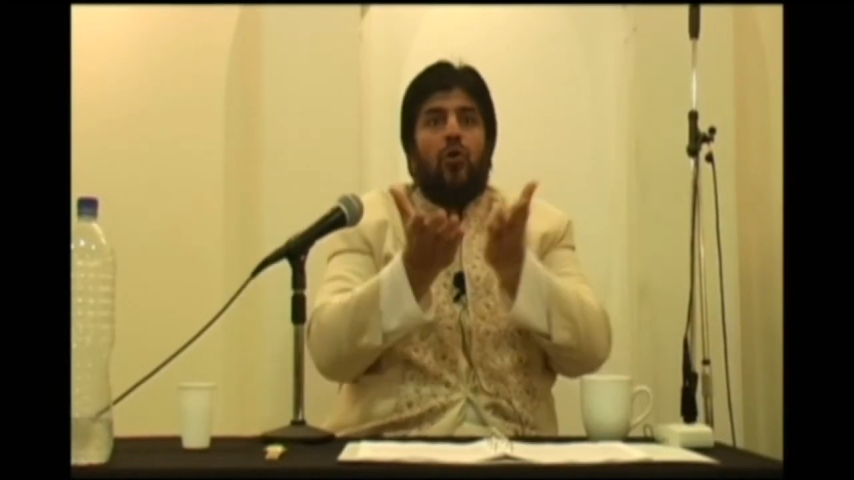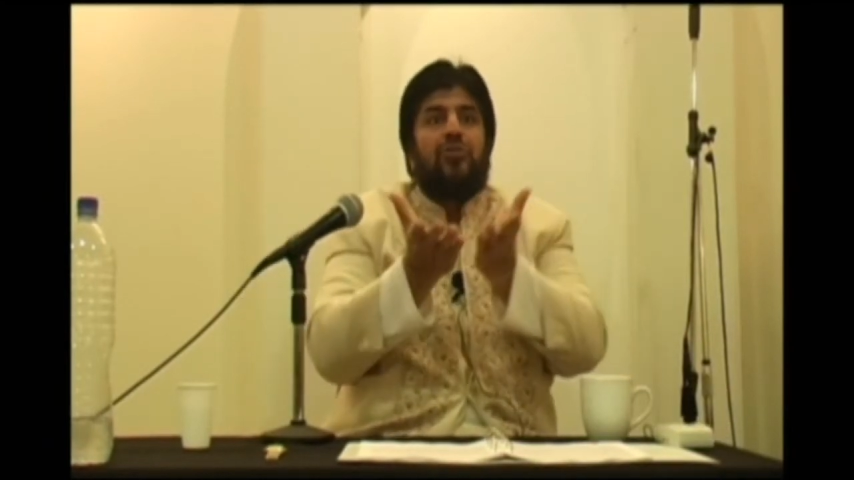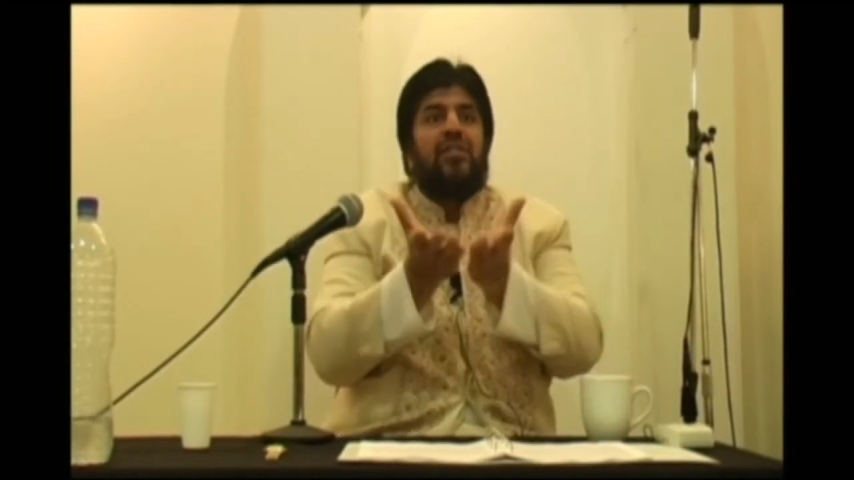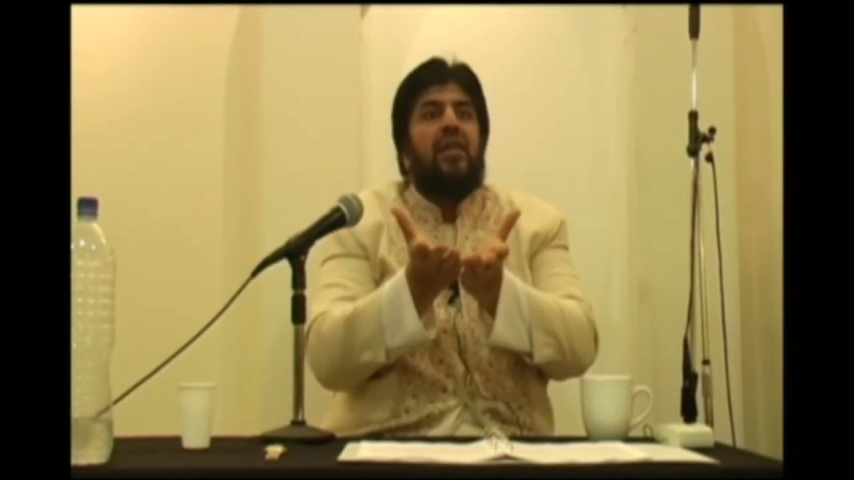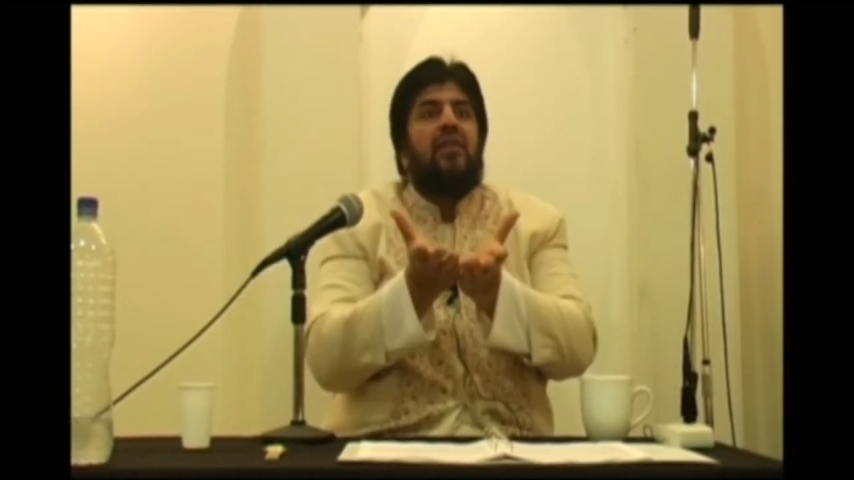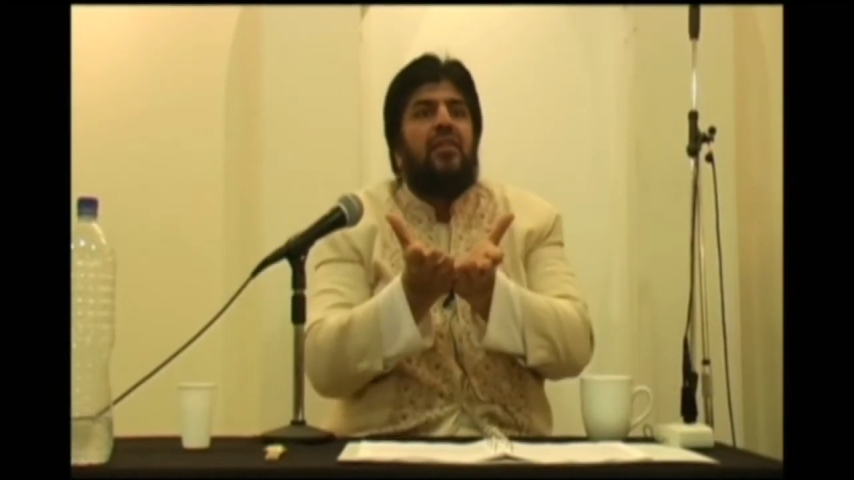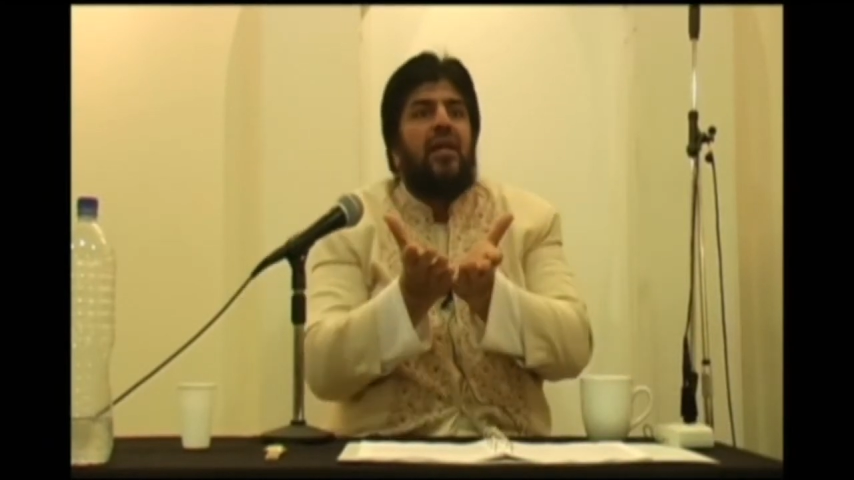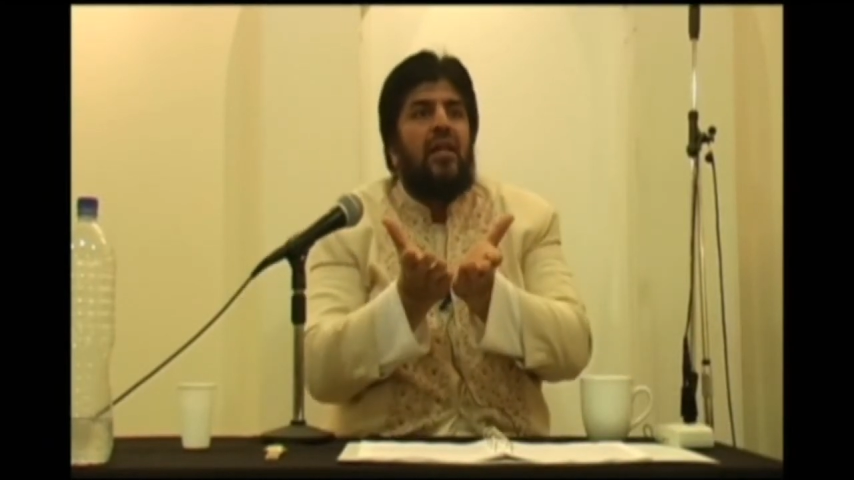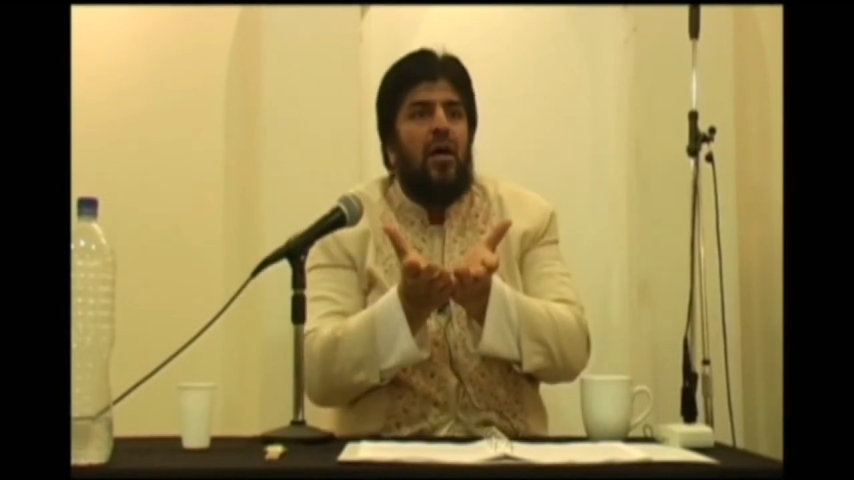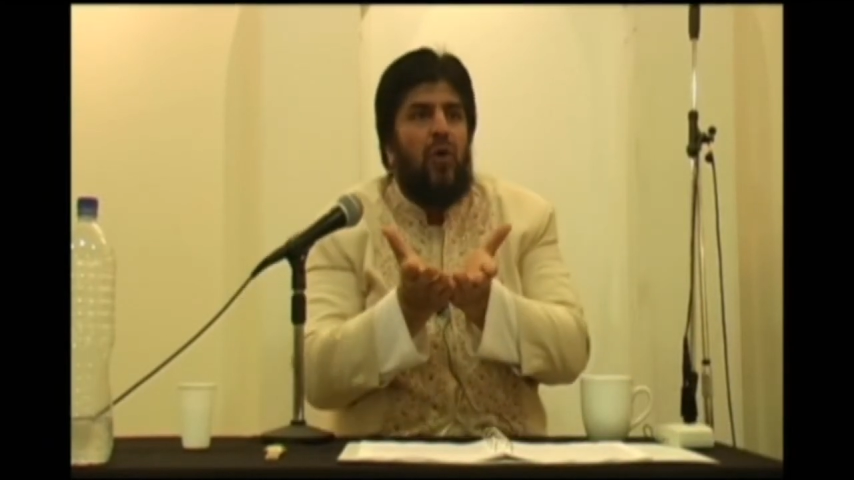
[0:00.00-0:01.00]
Hussein
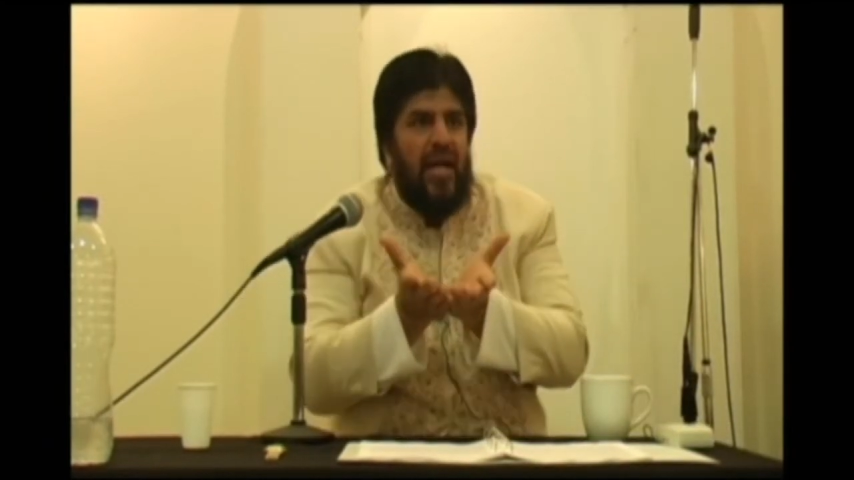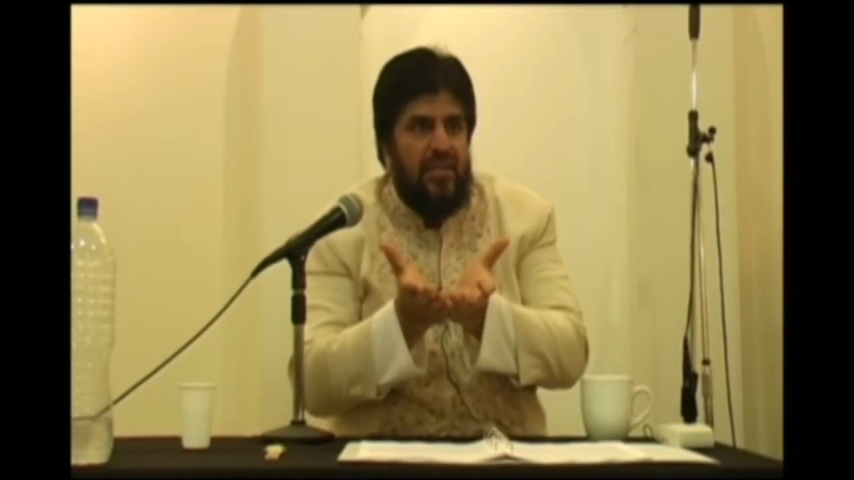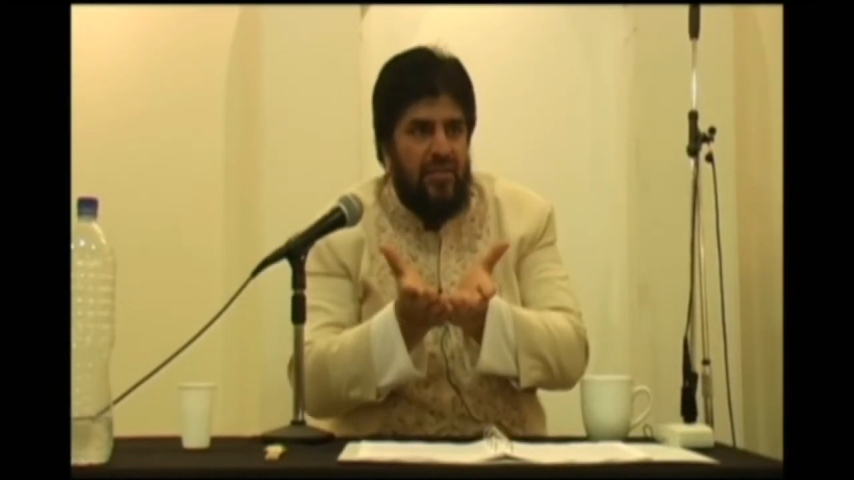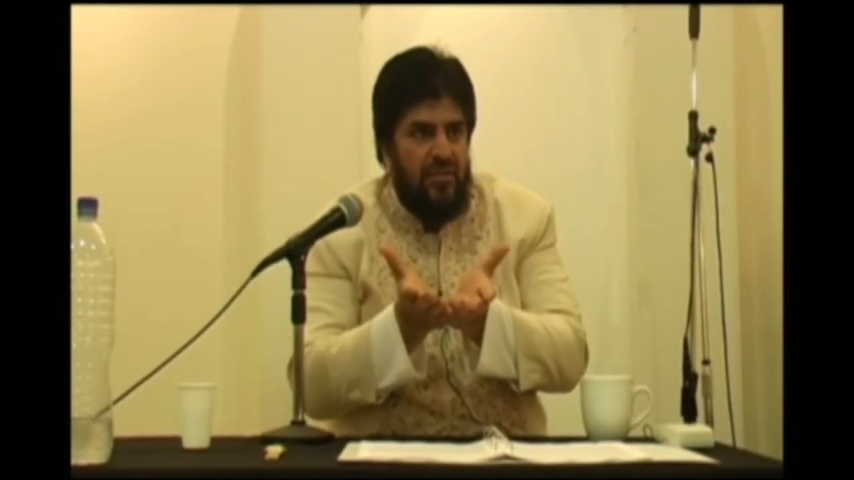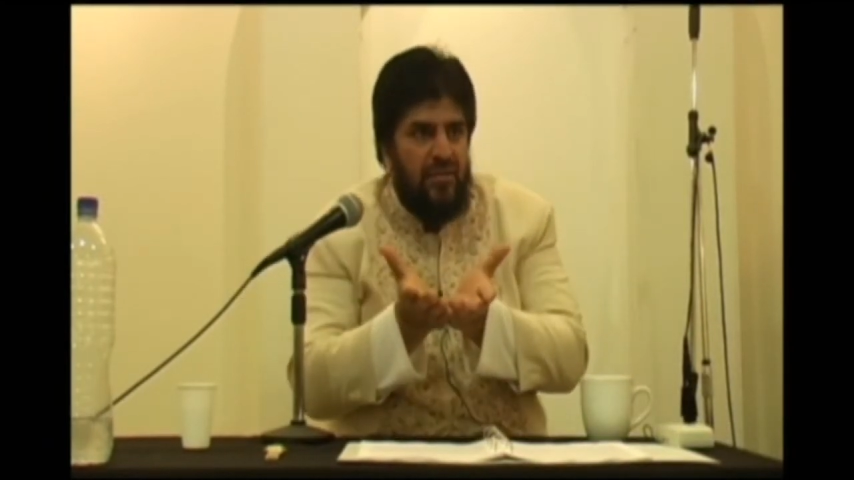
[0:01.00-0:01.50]
radiallahu anh,